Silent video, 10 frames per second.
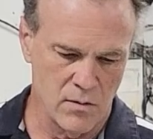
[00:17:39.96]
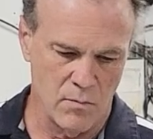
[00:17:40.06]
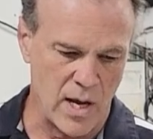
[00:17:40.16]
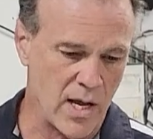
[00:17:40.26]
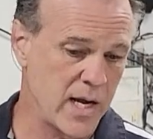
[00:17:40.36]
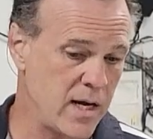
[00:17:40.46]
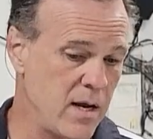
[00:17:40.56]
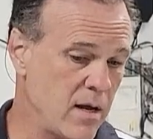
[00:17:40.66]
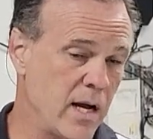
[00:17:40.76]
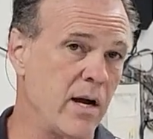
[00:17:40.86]

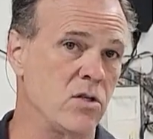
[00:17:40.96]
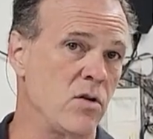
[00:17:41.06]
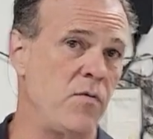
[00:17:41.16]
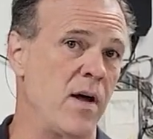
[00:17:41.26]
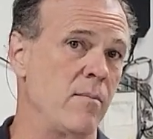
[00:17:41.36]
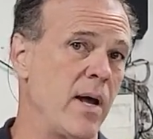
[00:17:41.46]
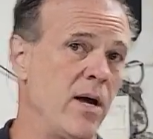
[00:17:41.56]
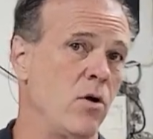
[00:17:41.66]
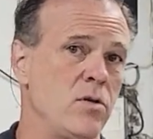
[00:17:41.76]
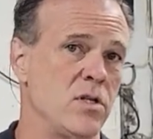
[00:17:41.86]
mine, I also found
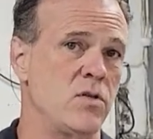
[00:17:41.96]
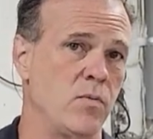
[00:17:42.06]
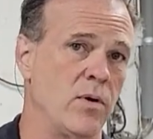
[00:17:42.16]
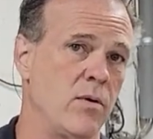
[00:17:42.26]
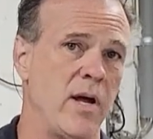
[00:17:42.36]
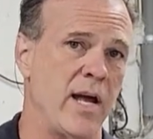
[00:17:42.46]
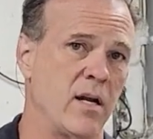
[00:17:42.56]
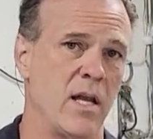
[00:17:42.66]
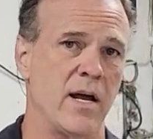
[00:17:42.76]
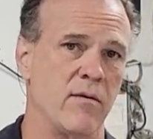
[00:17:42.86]
my hoses were
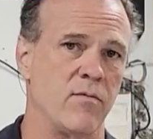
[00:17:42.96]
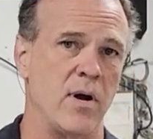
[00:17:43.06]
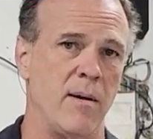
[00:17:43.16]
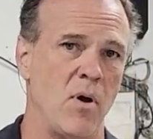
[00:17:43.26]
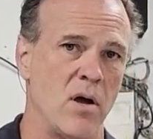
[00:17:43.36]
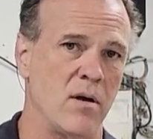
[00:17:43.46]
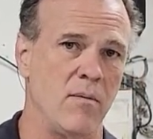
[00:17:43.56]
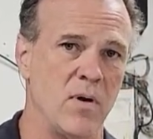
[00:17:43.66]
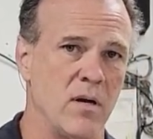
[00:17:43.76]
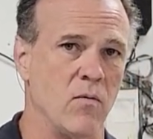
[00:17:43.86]
had a lot of rub on
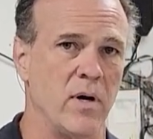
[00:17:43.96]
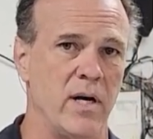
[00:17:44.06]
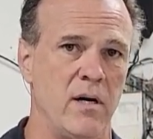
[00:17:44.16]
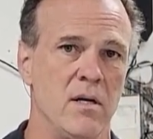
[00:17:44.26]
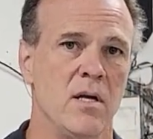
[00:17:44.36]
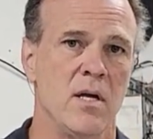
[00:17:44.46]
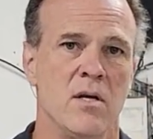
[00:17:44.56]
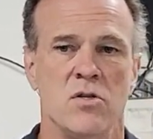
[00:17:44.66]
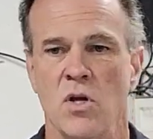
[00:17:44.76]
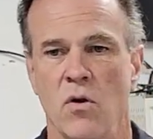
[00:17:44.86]
them and wear,
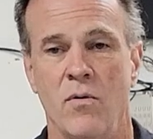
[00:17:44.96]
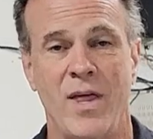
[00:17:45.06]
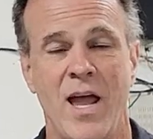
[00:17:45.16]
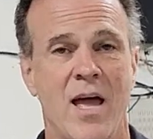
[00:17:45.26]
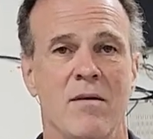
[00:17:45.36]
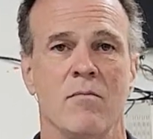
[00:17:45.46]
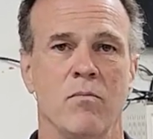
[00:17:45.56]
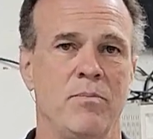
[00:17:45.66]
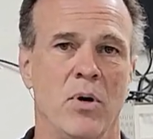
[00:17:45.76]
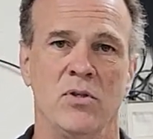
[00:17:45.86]
so they
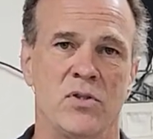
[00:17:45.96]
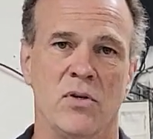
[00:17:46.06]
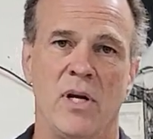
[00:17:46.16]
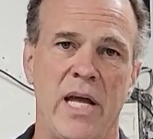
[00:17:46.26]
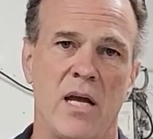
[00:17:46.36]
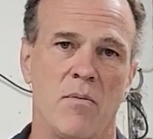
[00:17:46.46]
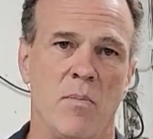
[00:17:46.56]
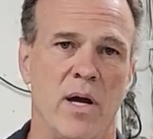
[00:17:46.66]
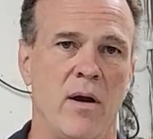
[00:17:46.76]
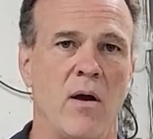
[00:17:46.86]
hadn't burst or leak,
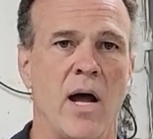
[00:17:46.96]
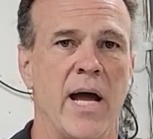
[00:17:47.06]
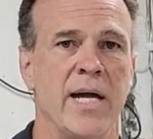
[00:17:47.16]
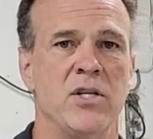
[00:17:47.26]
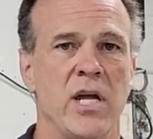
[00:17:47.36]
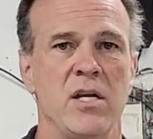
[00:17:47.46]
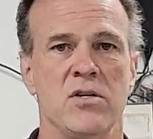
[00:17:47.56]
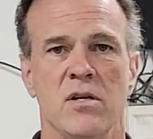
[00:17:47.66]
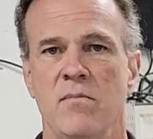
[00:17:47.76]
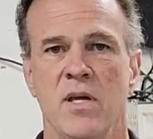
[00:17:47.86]
but I
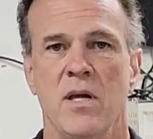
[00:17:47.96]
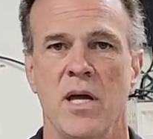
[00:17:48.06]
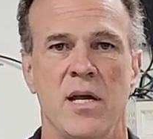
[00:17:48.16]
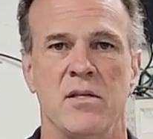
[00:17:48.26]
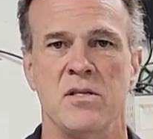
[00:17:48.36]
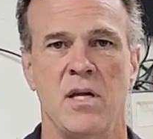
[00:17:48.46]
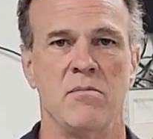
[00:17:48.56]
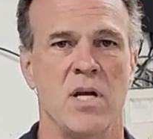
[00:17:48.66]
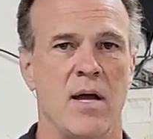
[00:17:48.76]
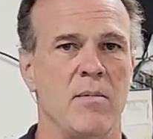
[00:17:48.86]
changed them. At the
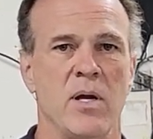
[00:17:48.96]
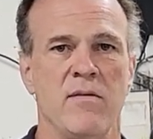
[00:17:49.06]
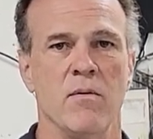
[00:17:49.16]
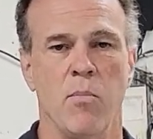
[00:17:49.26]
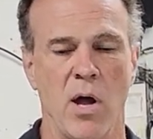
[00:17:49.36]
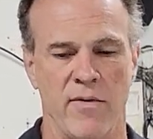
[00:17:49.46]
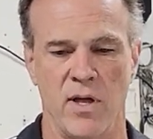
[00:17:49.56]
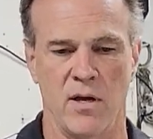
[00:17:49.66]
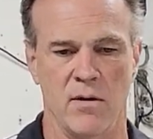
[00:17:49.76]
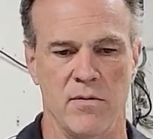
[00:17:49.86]
same time, I even bought
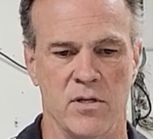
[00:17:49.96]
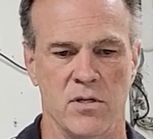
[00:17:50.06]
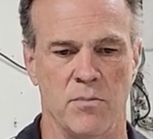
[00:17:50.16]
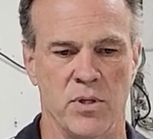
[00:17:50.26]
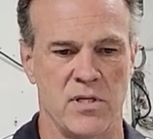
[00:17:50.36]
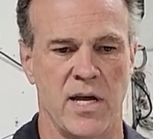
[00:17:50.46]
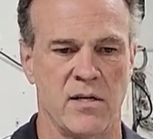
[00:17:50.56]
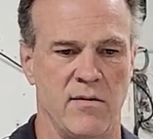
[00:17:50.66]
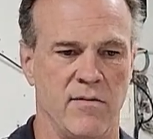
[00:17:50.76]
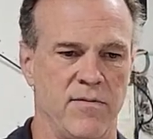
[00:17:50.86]
the, there's a
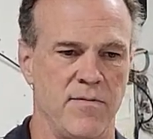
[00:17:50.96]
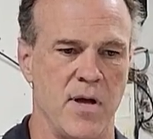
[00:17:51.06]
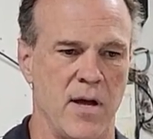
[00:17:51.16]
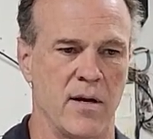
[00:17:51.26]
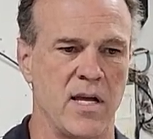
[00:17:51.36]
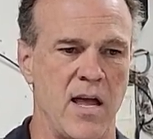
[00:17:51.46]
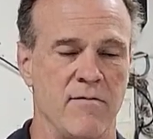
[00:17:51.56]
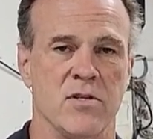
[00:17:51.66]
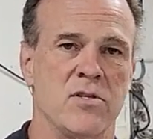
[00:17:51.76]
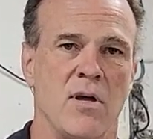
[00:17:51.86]
protective uh,
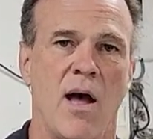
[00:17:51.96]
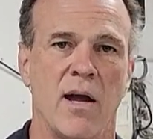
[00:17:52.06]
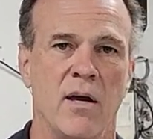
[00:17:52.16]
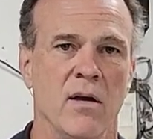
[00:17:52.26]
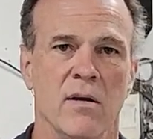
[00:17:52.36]
canvas sock.